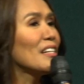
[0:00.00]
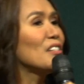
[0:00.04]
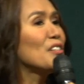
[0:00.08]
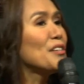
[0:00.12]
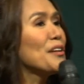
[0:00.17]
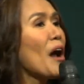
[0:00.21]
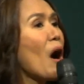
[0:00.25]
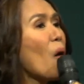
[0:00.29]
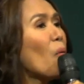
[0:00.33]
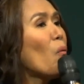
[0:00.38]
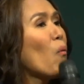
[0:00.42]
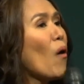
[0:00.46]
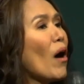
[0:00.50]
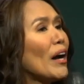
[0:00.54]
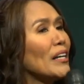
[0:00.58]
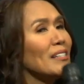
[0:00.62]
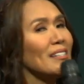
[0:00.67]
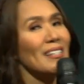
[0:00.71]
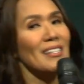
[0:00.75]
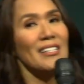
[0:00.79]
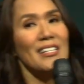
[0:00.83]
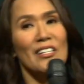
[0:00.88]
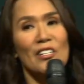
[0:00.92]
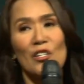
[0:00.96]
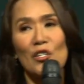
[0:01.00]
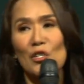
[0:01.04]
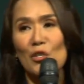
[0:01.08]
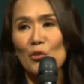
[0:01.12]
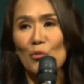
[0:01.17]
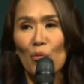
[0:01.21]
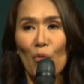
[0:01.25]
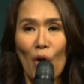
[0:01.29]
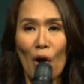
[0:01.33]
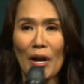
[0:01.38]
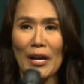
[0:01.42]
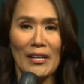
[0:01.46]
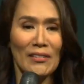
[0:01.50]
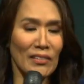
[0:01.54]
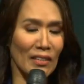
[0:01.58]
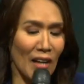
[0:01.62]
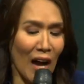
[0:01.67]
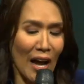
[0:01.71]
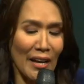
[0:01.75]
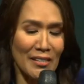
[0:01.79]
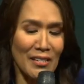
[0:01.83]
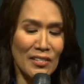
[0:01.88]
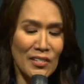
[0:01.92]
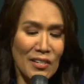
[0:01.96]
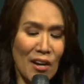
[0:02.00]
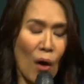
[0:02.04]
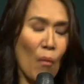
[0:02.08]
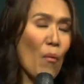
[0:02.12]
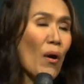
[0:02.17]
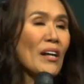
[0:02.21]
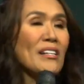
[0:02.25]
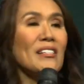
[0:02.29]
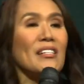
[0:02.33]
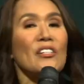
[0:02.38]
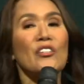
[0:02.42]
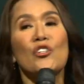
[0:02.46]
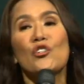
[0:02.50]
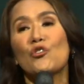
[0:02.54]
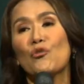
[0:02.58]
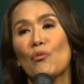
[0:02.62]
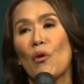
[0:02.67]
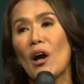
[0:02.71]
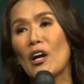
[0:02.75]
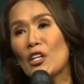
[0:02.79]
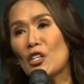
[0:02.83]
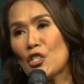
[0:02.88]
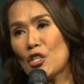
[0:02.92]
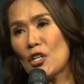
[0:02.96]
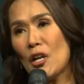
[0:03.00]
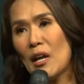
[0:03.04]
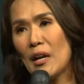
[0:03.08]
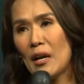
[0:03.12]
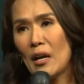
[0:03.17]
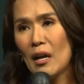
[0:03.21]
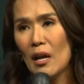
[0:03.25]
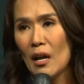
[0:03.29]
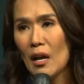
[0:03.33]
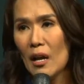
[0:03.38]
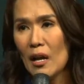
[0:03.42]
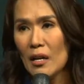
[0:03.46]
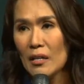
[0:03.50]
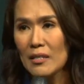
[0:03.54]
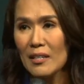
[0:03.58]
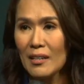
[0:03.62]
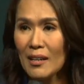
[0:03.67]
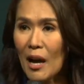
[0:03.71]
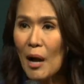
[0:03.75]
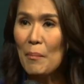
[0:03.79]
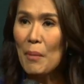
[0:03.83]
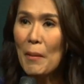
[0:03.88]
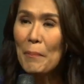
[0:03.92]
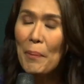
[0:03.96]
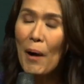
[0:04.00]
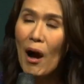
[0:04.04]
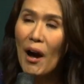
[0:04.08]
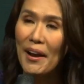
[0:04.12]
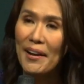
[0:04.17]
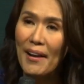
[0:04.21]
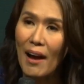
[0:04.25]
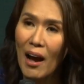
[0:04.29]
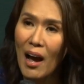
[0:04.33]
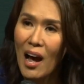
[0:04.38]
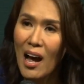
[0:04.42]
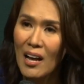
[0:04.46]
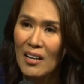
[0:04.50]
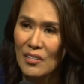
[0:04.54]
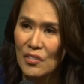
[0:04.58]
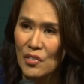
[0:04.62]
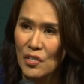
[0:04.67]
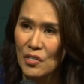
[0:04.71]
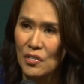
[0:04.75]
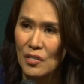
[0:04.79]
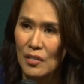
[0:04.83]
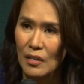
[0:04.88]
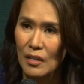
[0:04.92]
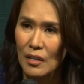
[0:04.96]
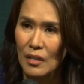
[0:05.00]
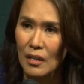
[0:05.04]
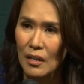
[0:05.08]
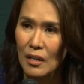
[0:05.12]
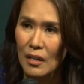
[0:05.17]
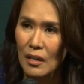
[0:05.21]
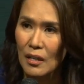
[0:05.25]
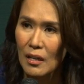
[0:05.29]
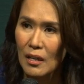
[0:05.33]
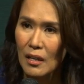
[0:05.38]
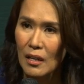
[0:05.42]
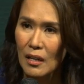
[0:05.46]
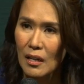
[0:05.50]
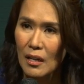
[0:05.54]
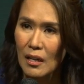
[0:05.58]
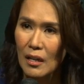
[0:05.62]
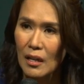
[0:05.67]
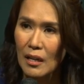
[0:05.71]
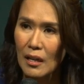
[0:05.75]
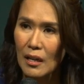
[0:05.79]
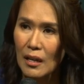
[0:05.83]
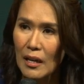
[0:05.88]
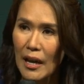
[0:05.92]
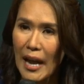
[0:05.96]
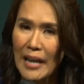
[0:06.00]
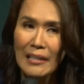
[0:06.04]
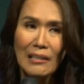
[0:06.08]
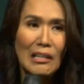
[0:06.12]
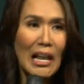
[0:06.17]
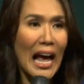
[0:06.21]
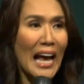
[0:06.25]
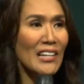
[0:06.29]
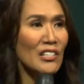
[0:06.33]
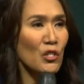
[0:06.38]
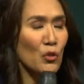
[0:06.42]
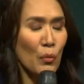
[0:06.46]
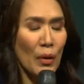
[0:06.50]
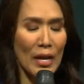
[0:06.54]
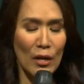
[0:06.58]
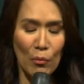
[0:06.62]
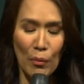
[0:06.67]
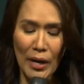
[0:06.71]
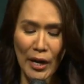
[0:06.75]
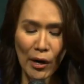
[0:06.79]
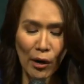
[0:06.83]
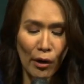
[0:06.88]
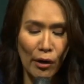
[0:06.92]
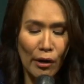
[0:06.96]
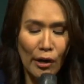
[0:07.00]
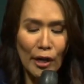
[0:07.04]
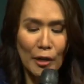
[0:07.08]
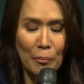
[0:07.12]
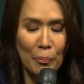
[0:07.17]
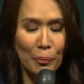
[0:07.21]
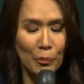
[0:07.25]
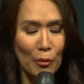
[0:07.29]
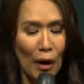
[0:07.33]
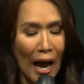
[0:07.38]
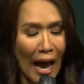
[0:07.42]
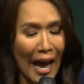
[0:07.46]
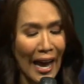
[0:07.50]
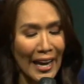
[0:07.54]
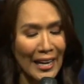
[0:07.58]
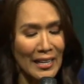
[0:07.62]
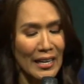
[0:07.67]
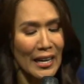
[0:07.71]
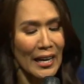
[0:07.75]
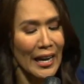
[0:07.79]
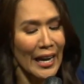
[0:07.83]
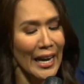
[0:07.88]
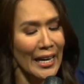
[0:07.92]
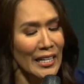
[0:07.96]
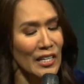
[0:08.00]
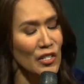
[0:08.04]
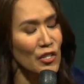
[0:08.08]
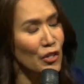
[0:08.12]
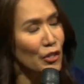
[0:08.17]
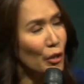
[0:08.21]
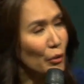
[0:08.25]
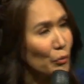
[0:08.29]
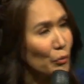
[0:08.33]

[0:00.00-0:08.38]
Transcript: does not want to destroy us. God does not want destruction to come upon us. And last week we heard pride, it is